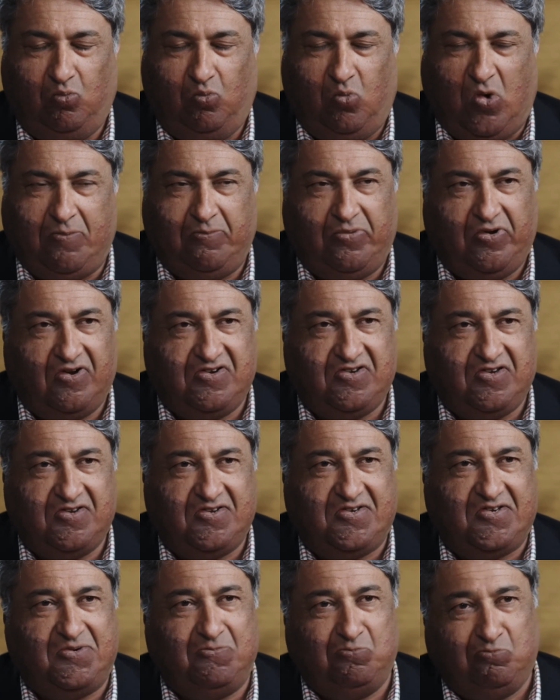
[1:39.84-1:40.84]
one
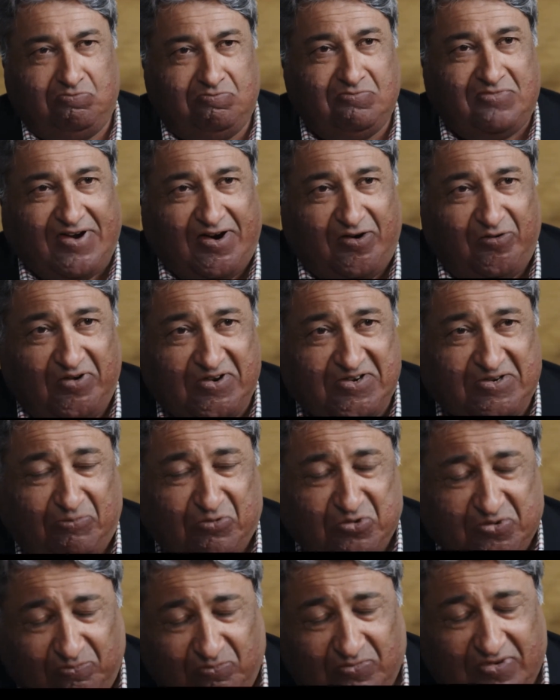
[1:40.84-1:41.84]
person's terrorist
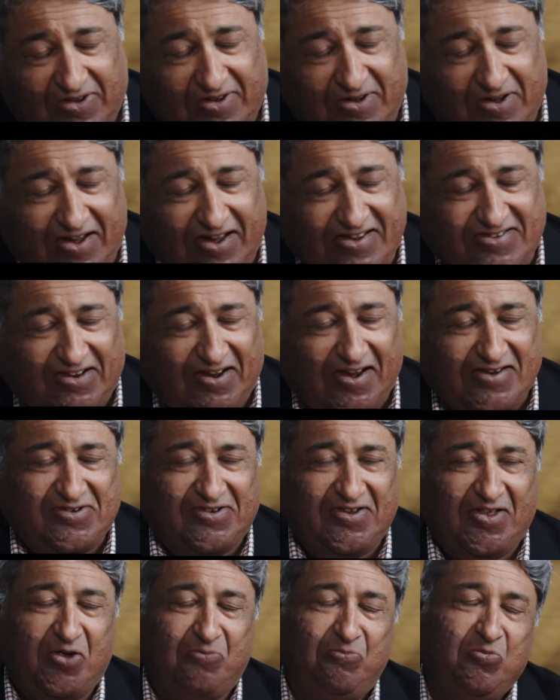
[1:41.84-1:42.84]
is
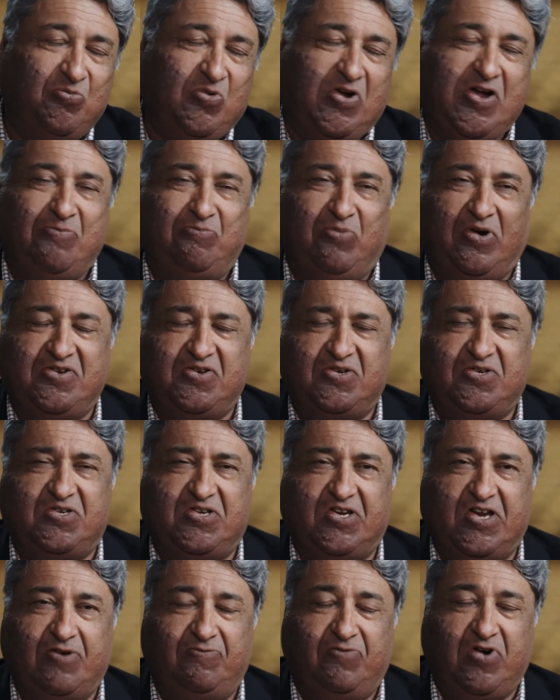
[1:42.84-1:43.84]
another person's
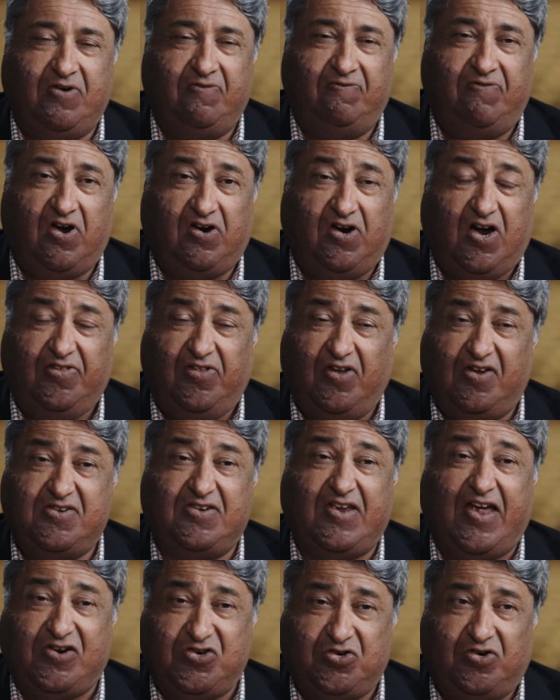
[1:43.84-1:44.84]
freedom fighter, I think, is
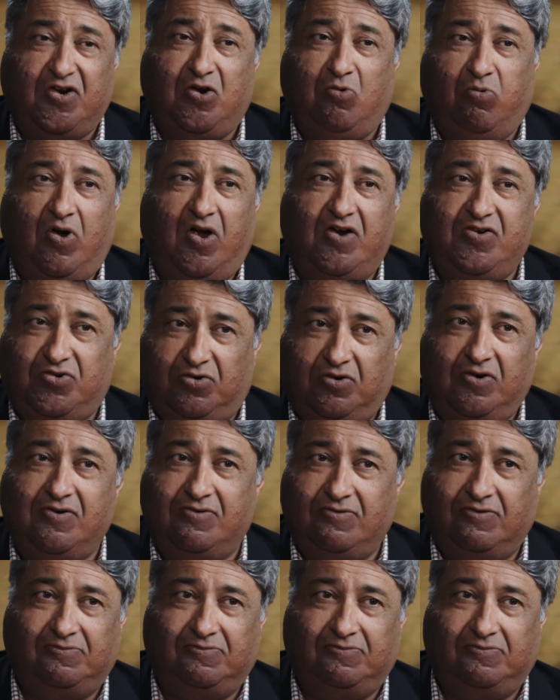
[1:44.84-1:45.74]
actually quite true.